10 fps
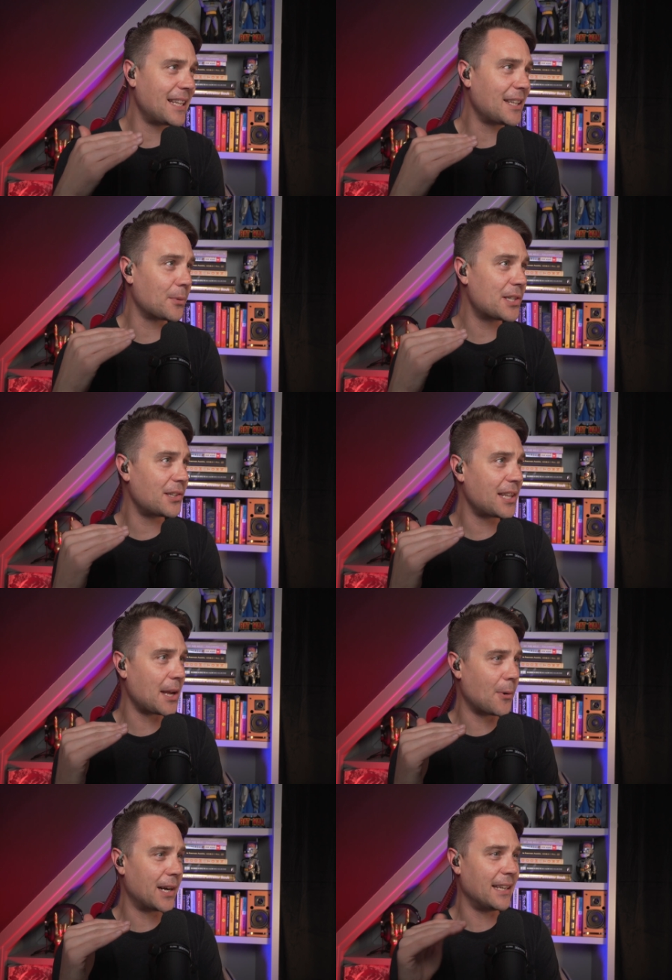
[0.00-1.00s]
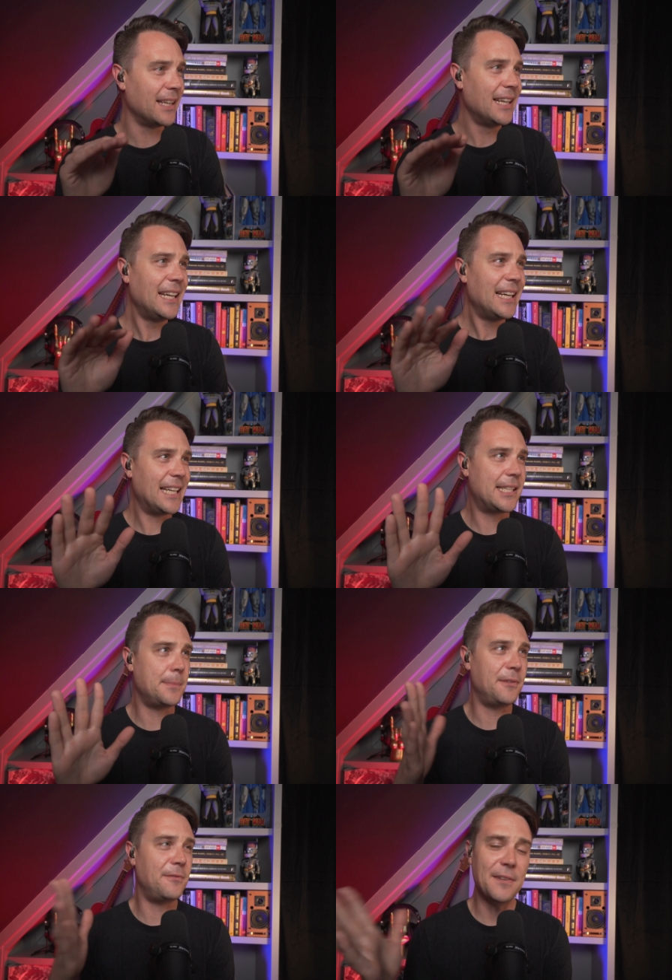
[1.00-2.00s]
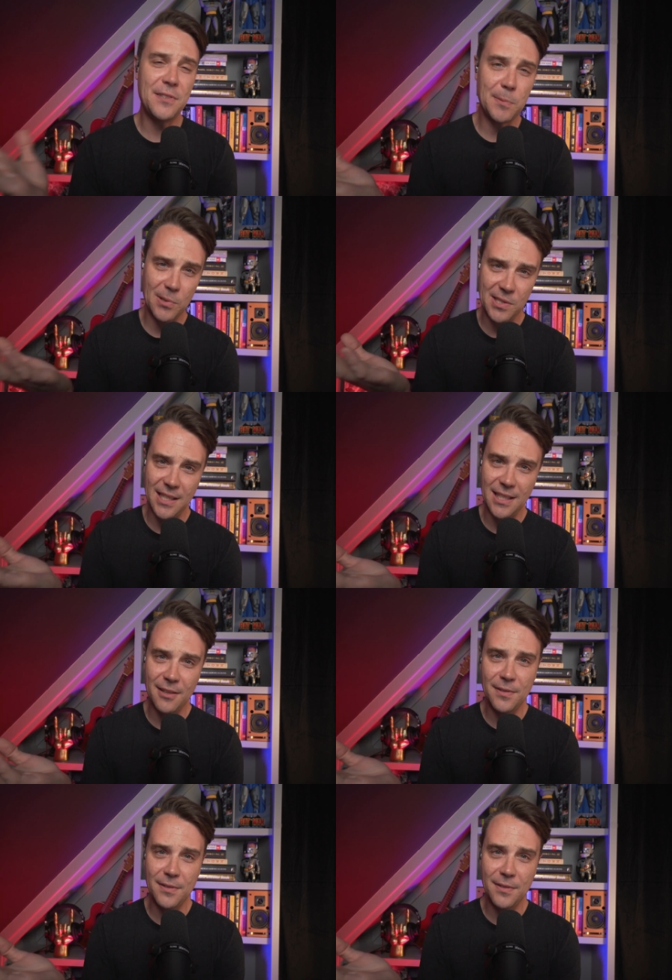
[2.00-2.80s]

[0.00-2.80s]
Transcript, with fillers: I think originally they wanted it to be 50%